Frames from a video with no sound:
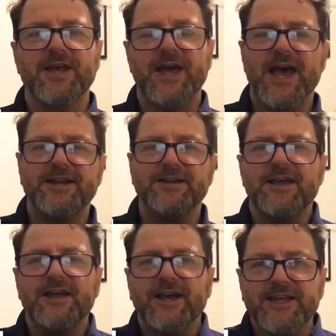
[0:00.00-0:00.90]
And
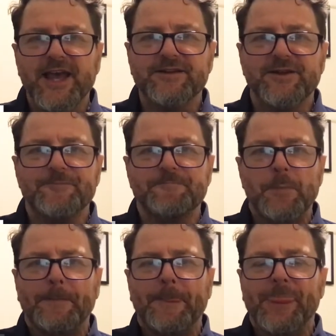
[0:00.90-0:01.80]
again,
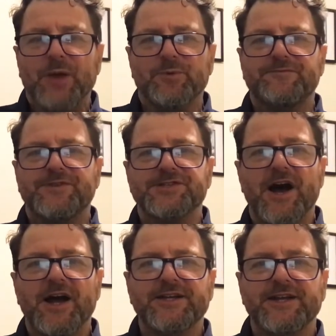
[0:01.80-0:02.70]
we've
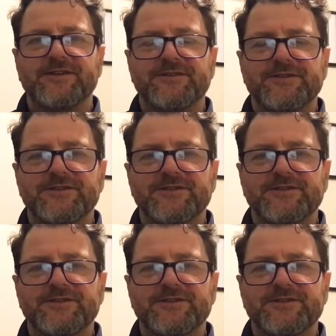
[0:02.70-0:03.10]
designed it,